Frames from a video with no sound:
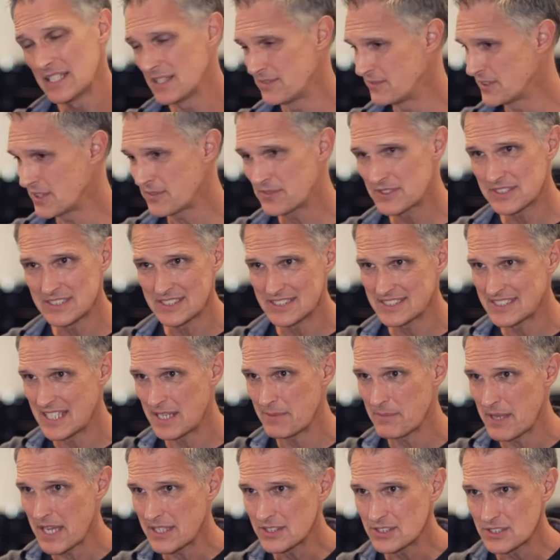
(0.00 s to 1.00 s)
Even if it's the
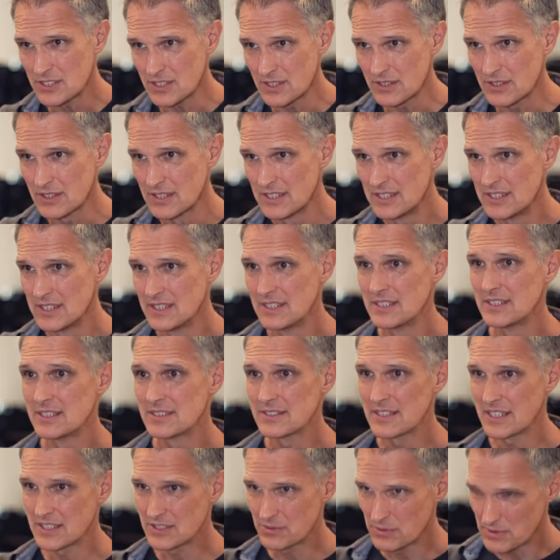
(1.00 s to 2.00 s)
same answer,
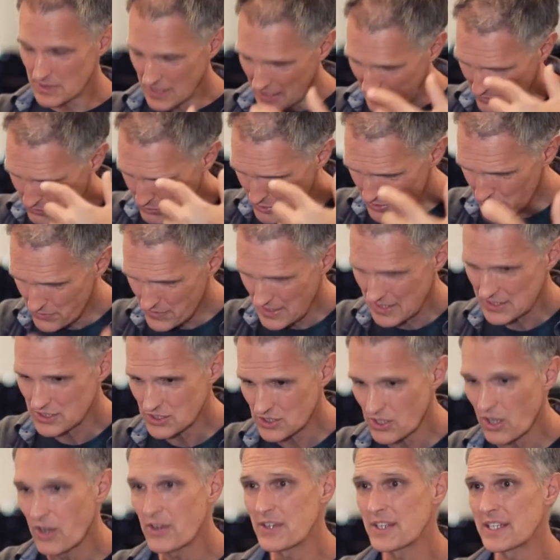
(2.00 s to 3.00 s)
they
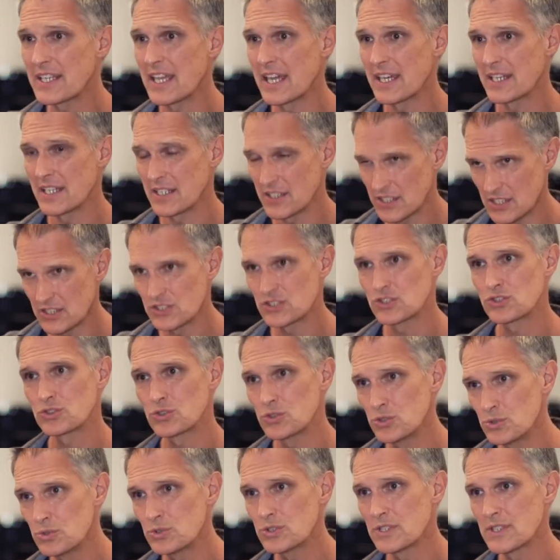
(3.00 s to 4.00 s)
saw it again, and it's
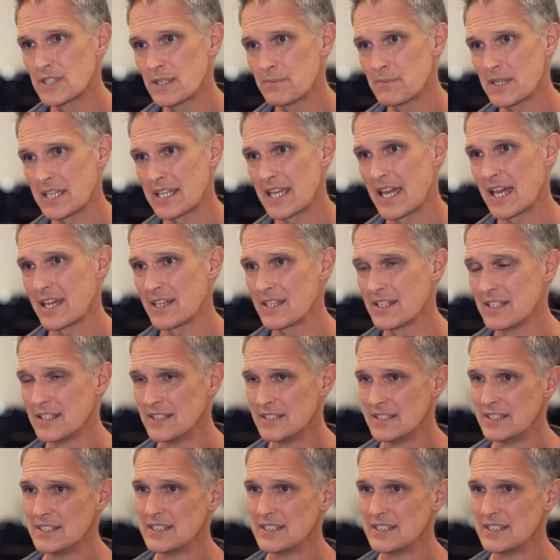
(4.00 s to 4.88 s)
true to them again.